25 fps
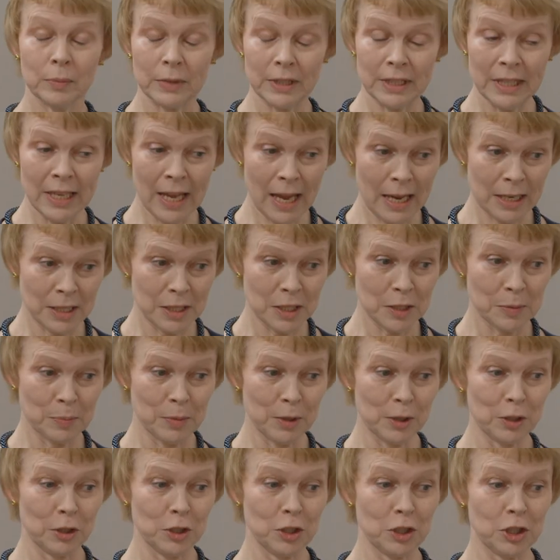Yes,
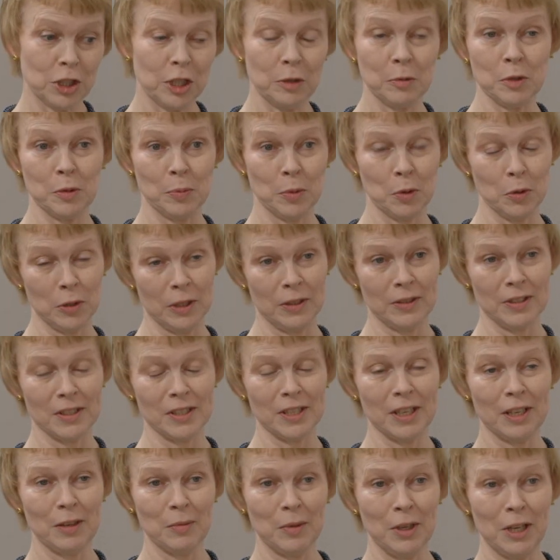because she was born in the
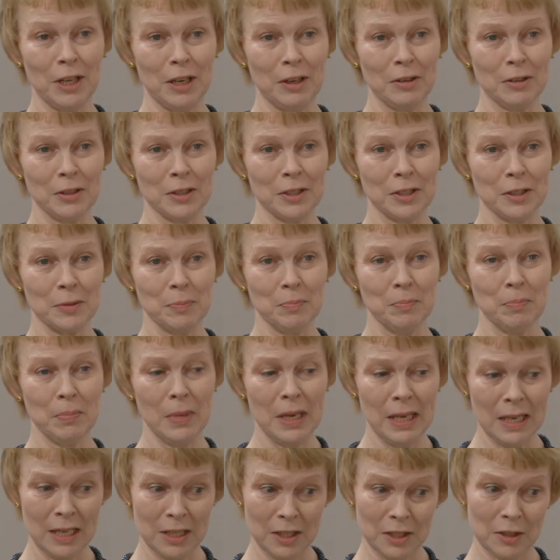same year as
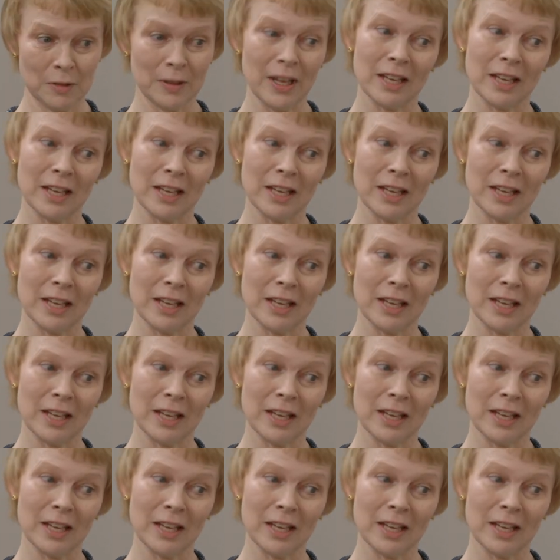me, so